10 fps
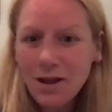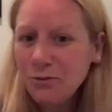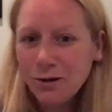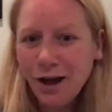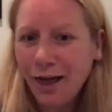We're
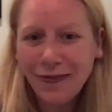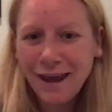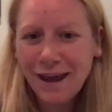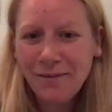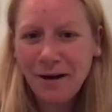not
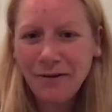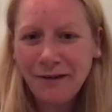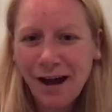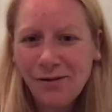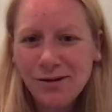thinking about
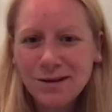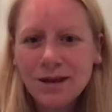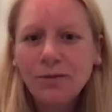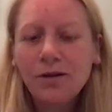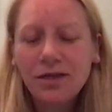vowels,
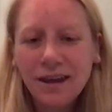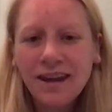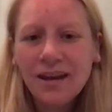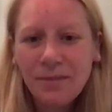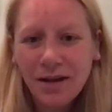we're
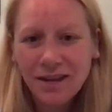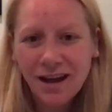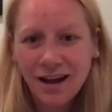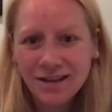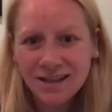thinking about the
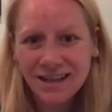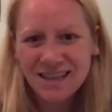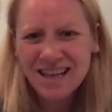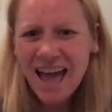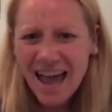consonants.
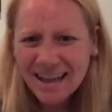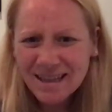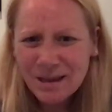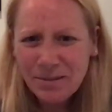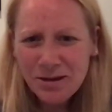And
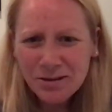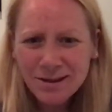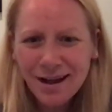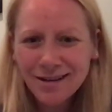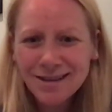some of those
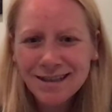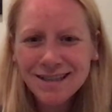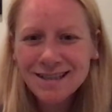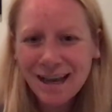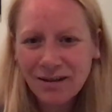
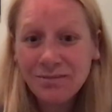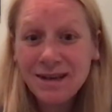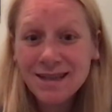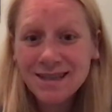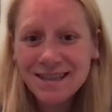consonants can be
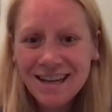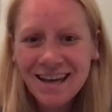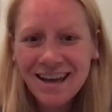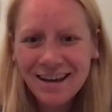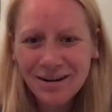
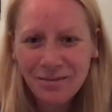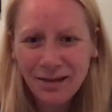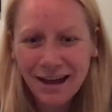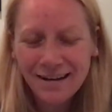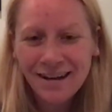sneaky in a
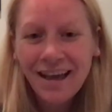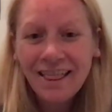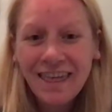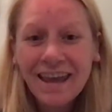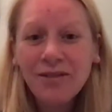blend.
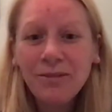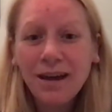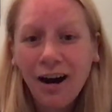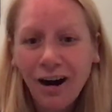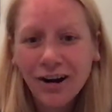They can be
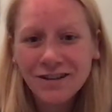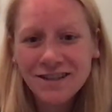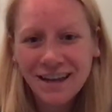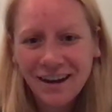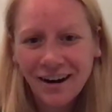hard to
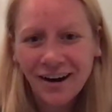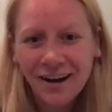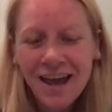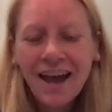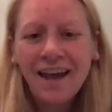hear.
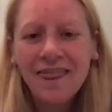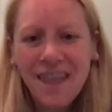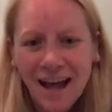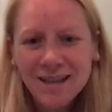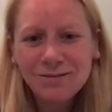And
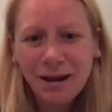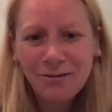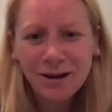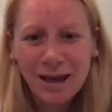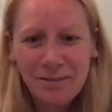that's why
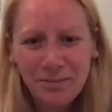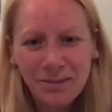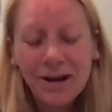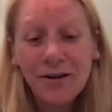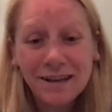we're
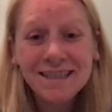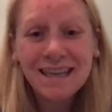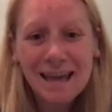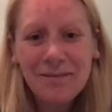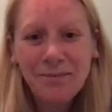going to
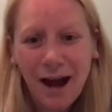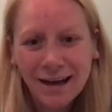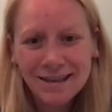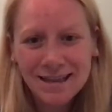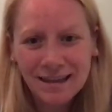keep
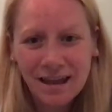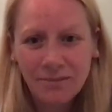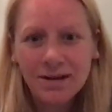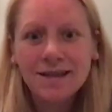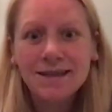practicing them,
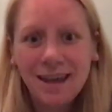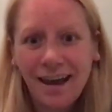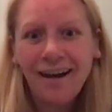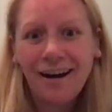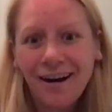because
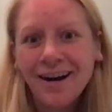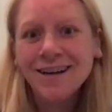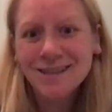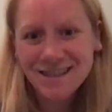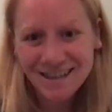they are
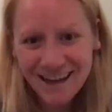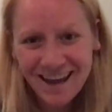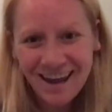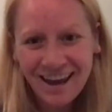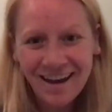
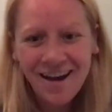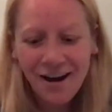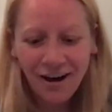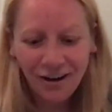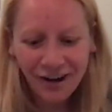sneaky.
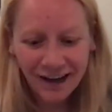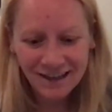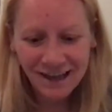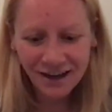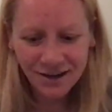All right,
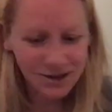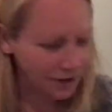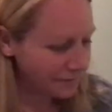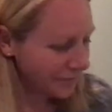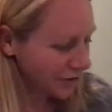here's
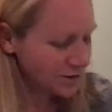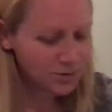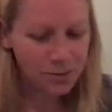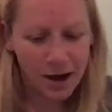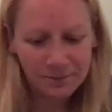our first
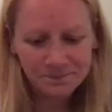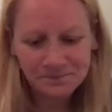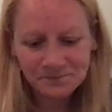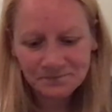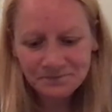one.
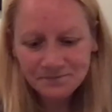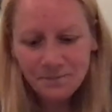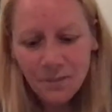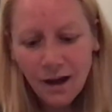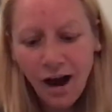
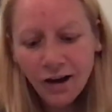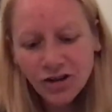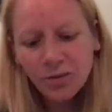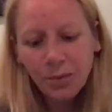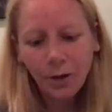On
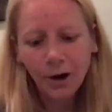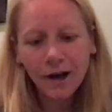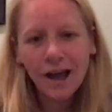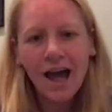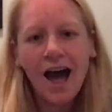your board,
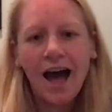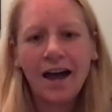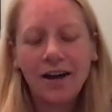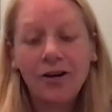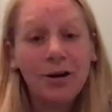
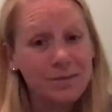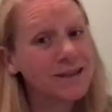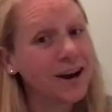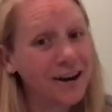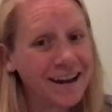go
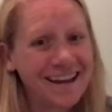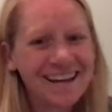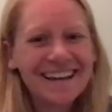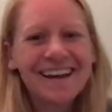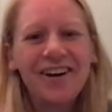
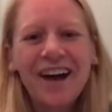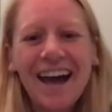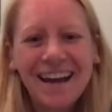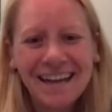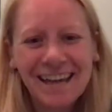
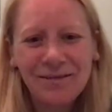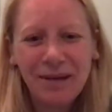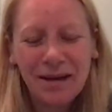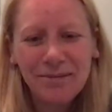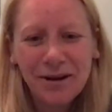ahead and get
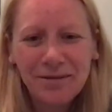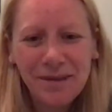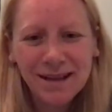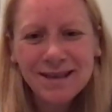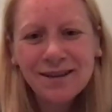paper and
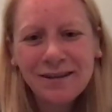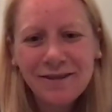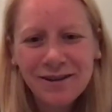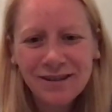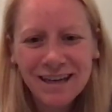pencil if
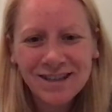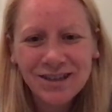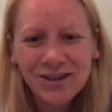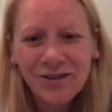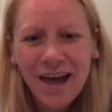you need
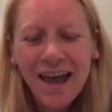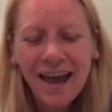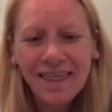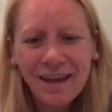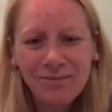to,
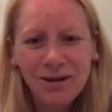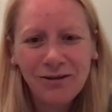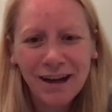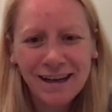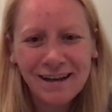and then be
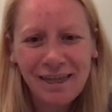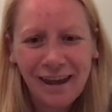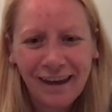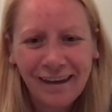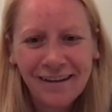ready to think.